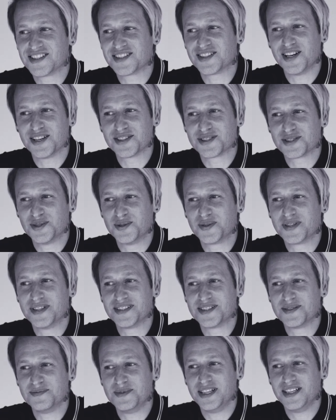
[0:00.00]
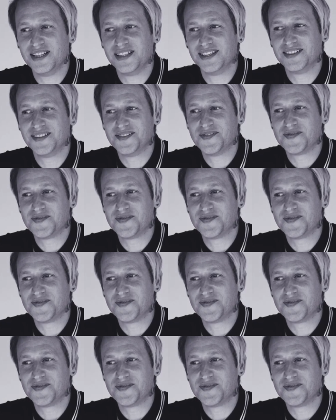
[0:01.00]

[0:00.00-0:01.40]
starts talking to me.